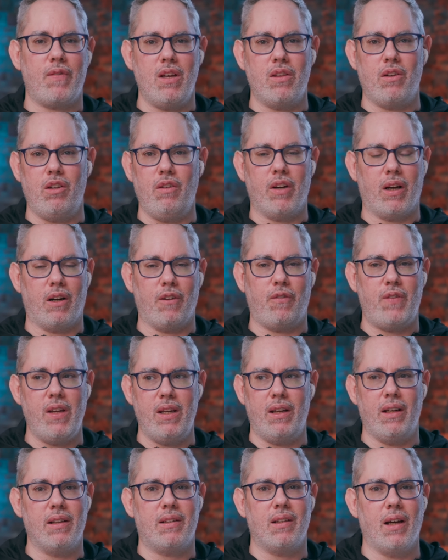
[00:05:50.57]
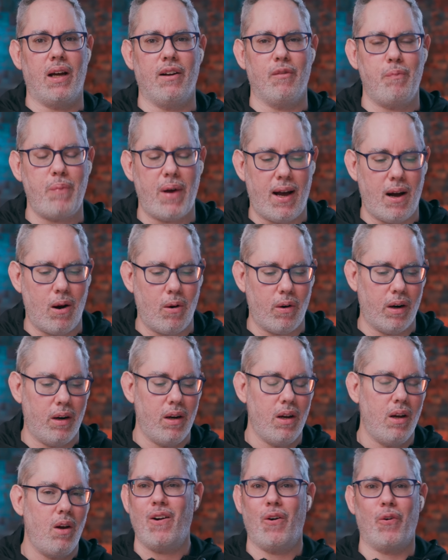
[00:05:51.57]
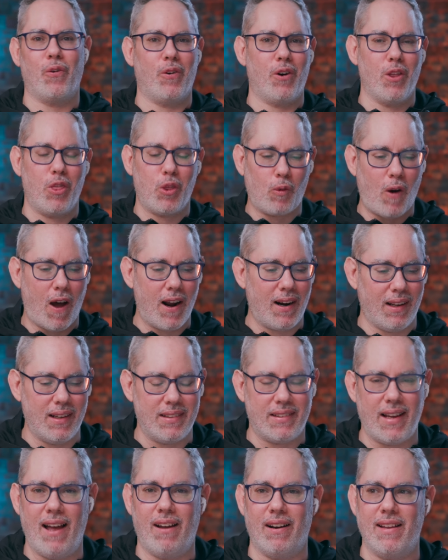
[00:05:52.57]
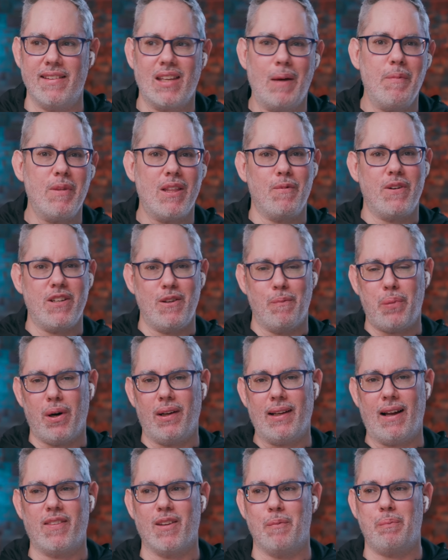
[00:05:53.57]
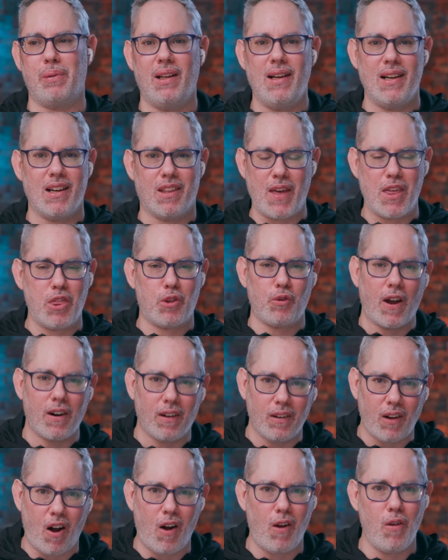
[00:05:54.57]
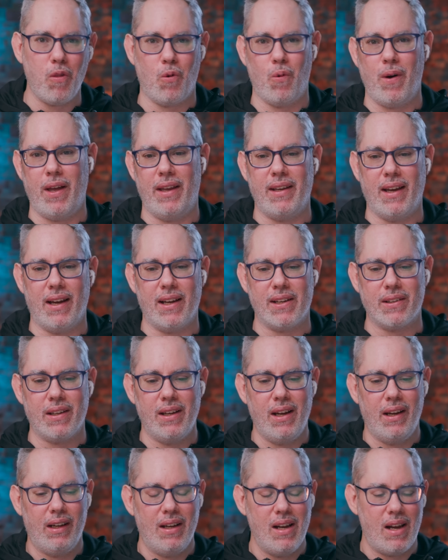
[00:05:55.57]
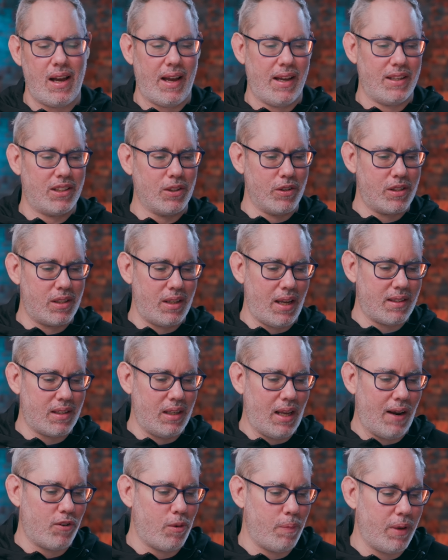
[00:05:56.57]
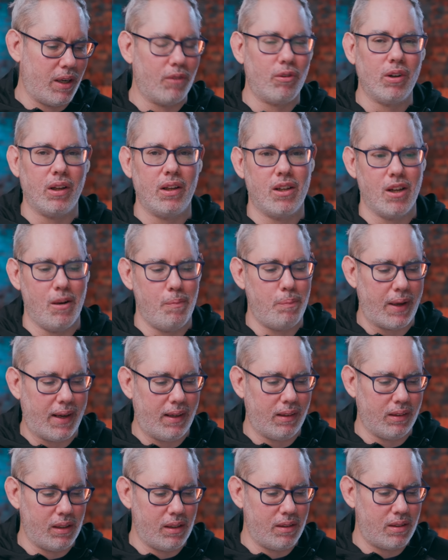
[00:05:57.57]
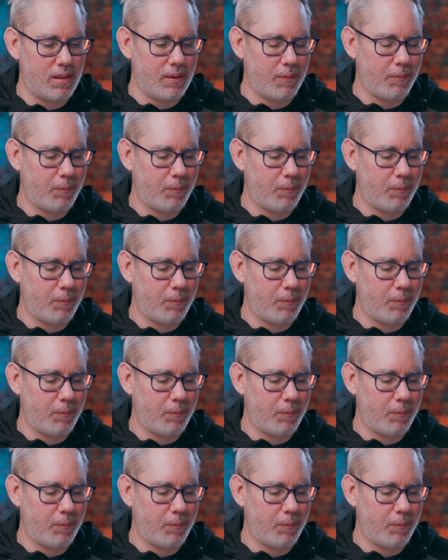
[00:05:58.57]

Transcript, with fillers: Either you've got to feed it a ton of power or throttle it down. And some of them, when you pull out the plug, they throttle all the way down. Uh, so it's, it's never been a really good balance.